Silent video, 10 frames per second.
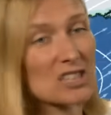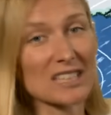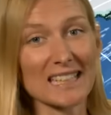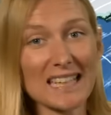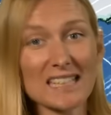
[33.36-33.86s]

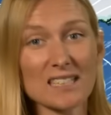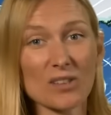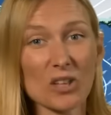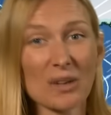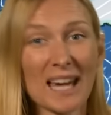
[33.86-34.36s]
to the east
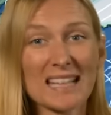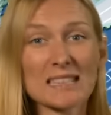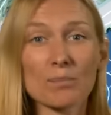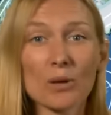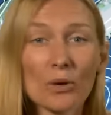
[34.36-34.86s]
of the U K
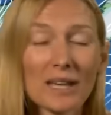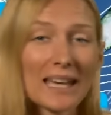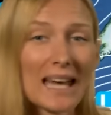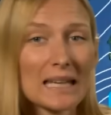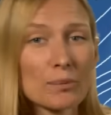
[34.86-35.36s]
is
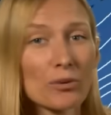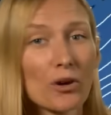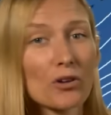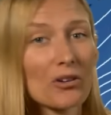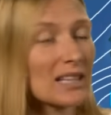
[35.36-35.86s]
blocking any
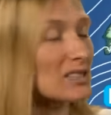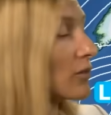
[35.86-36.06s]
progress